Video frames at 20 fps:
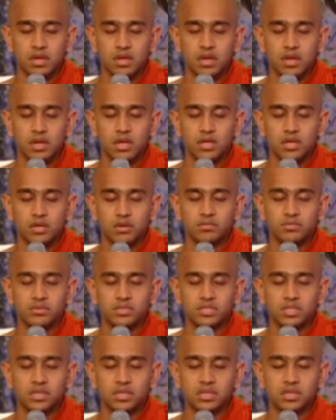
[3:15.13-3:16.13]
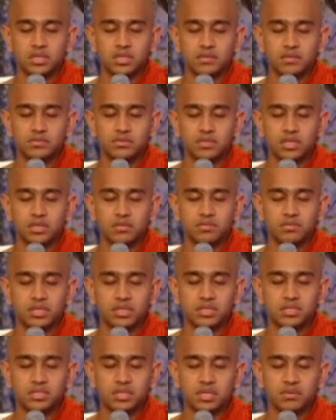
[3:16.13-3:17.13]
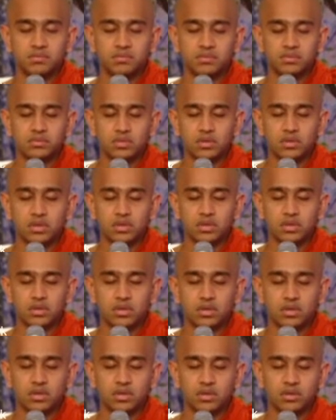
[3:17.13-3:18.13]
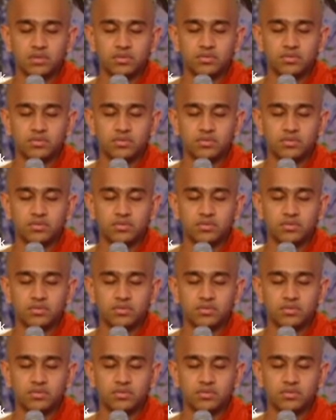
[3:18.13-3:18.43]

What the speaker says: I observe the precept of